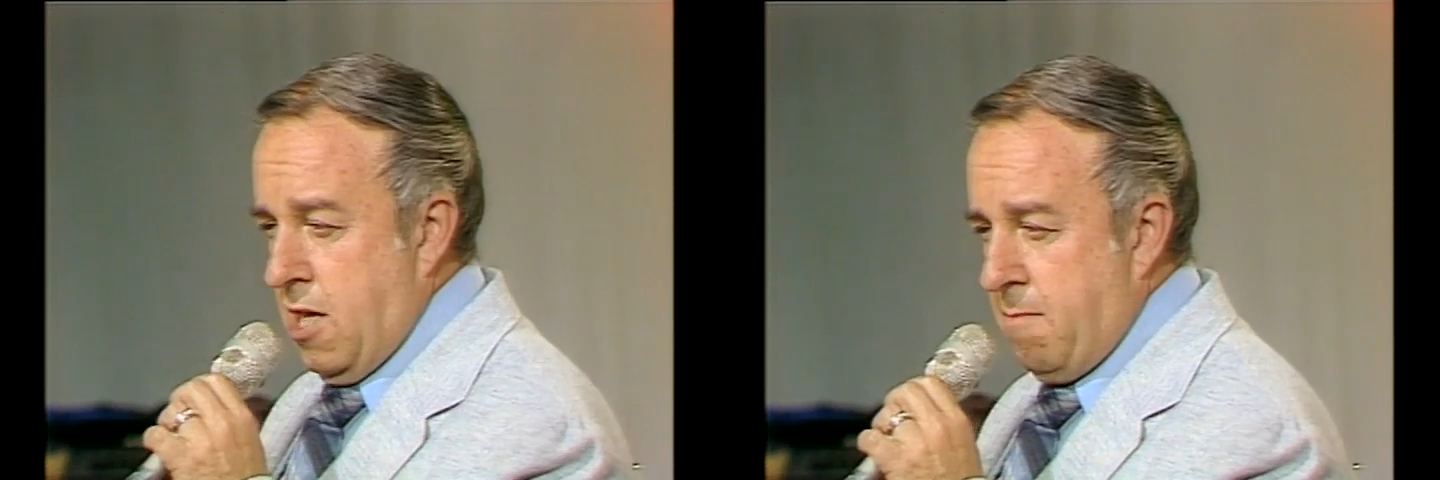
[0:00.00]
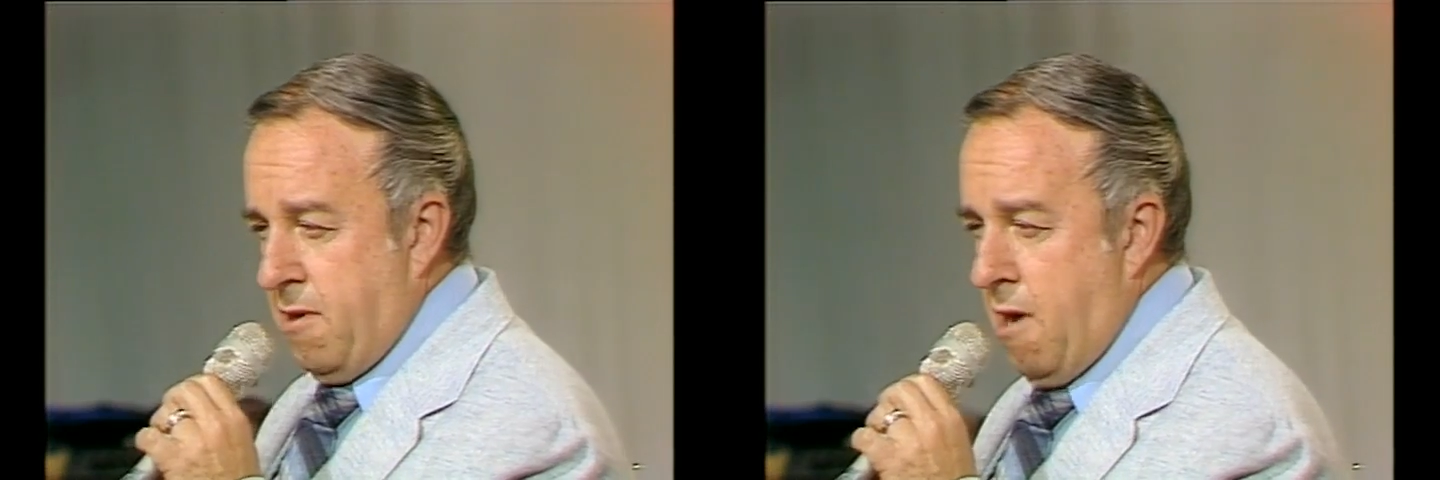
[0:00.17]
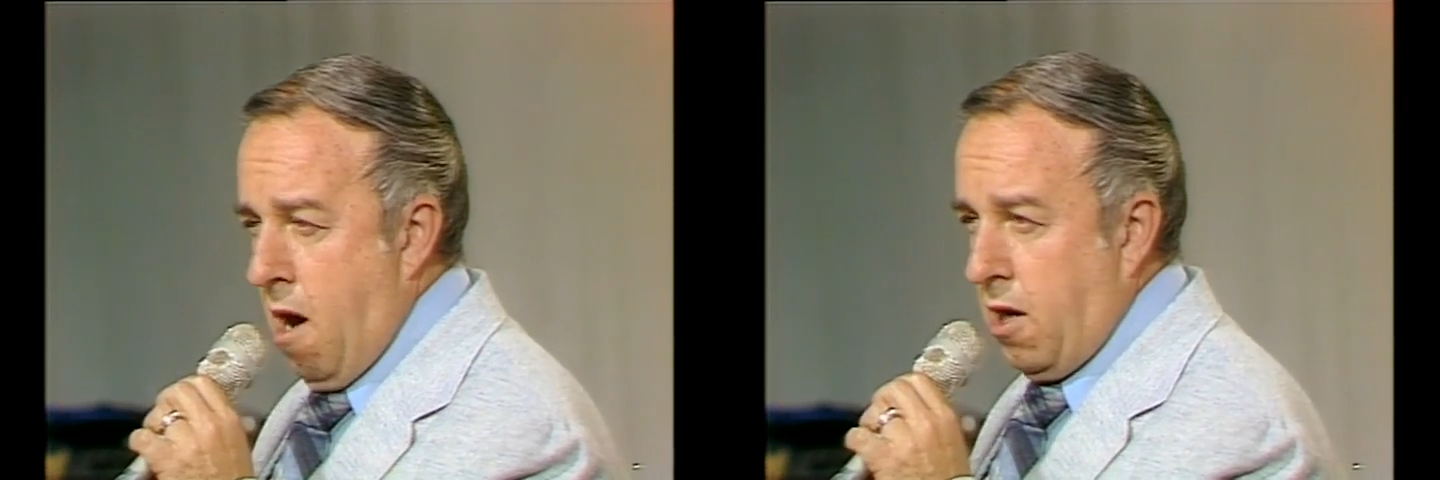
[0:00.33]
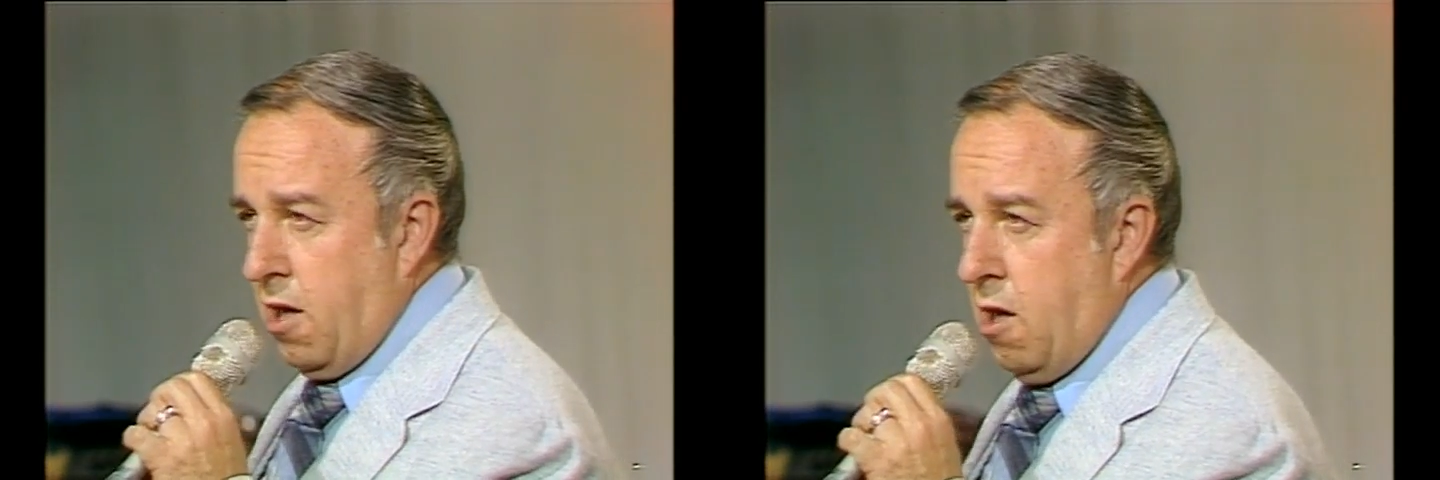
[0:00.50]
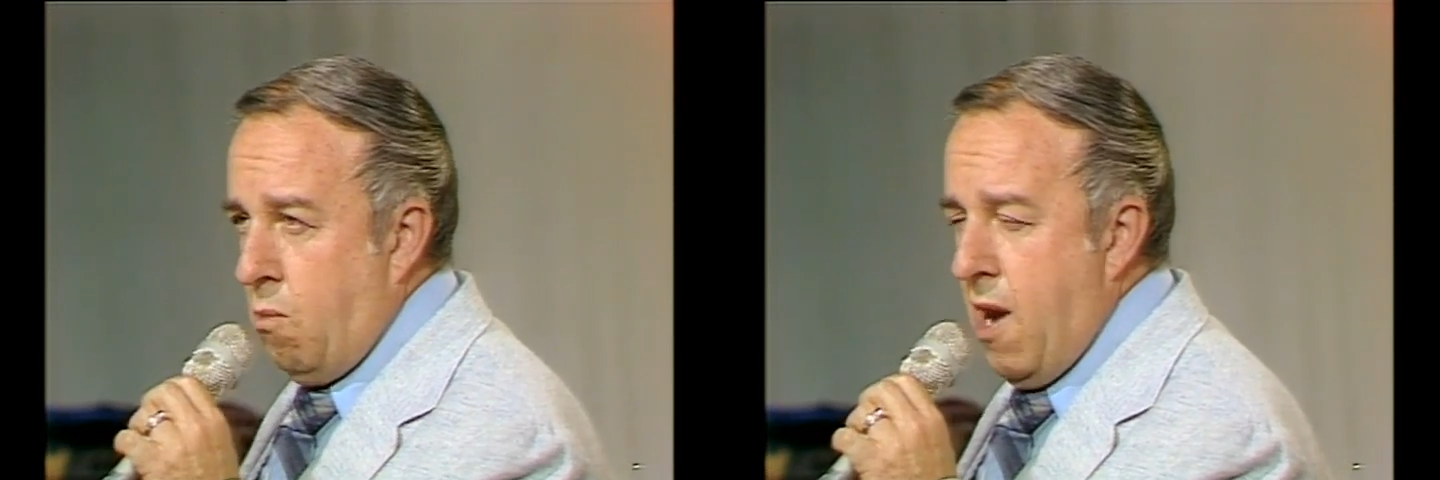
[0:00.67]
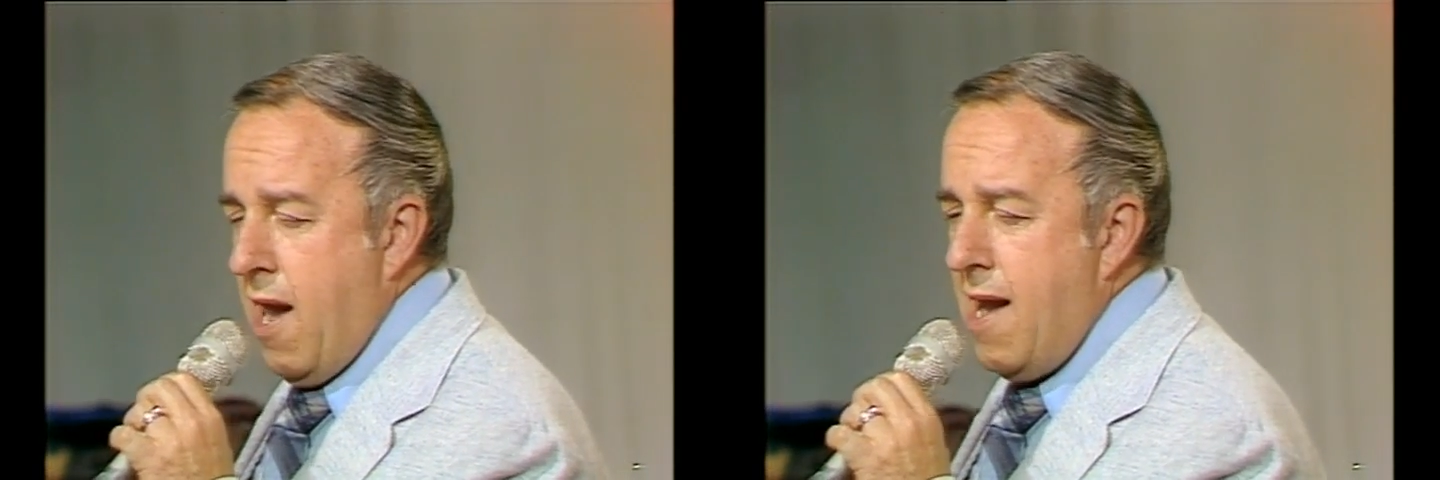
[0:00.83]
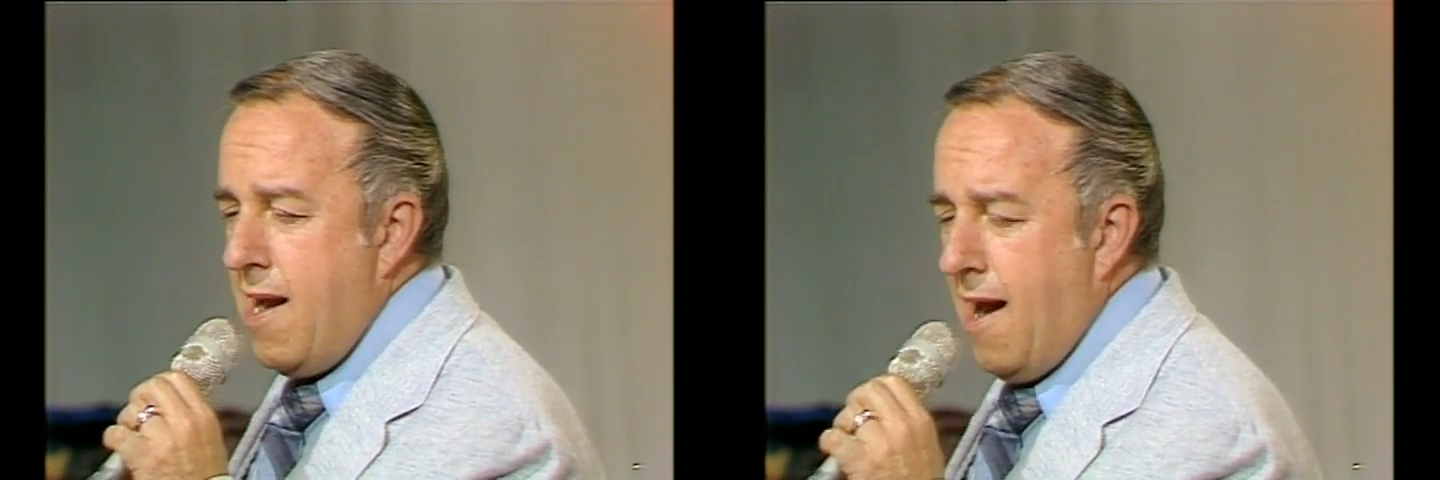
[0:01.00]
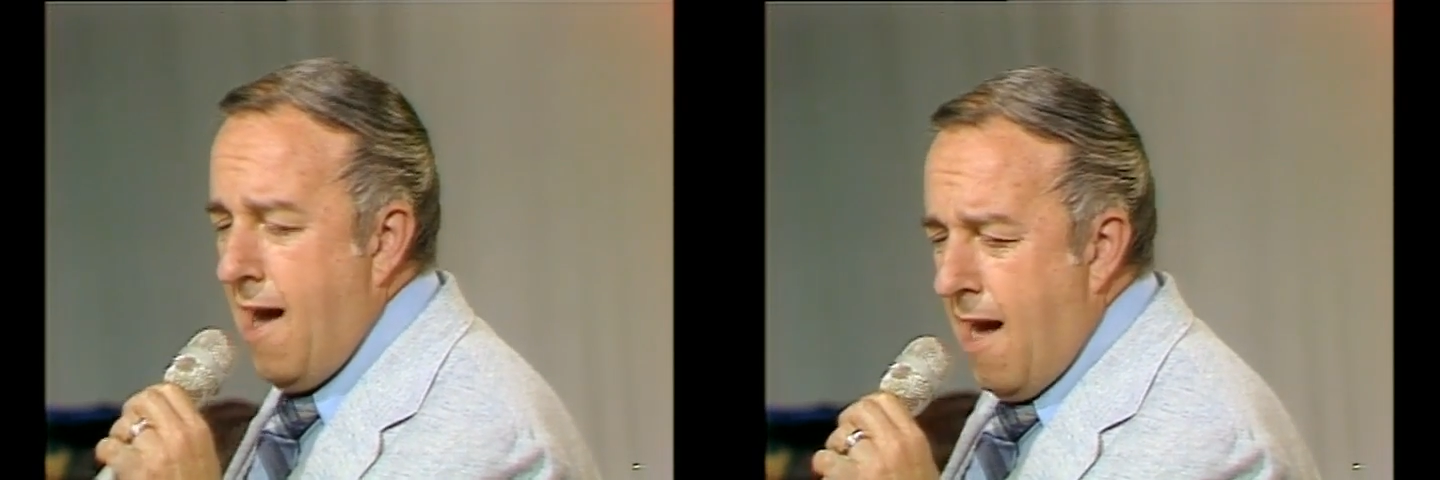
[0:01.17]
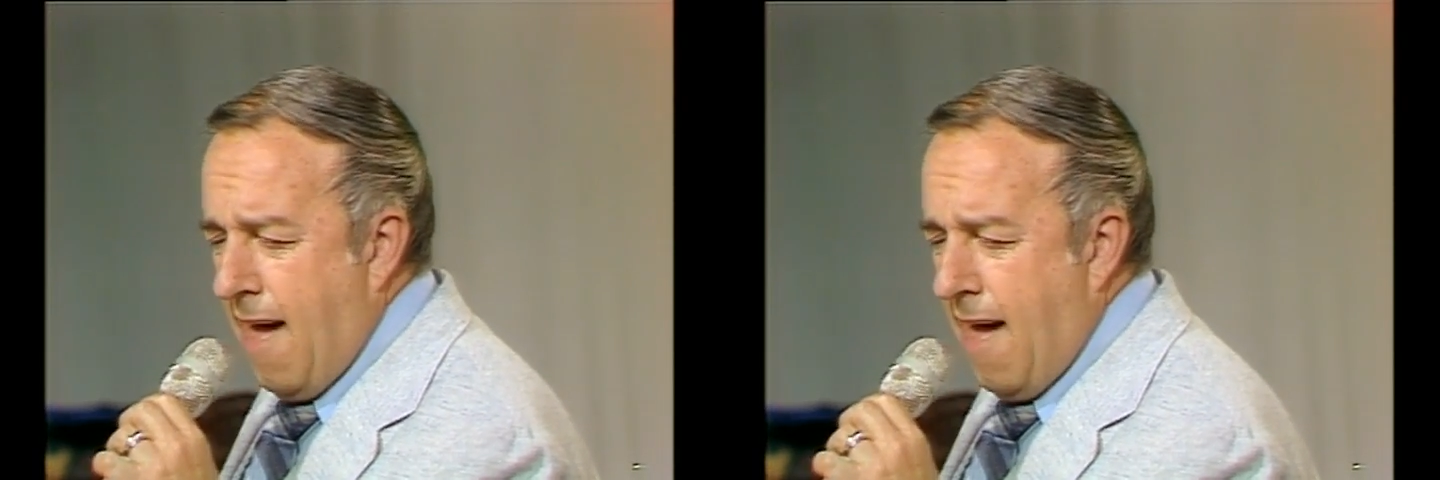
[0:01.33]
seem to darken the way,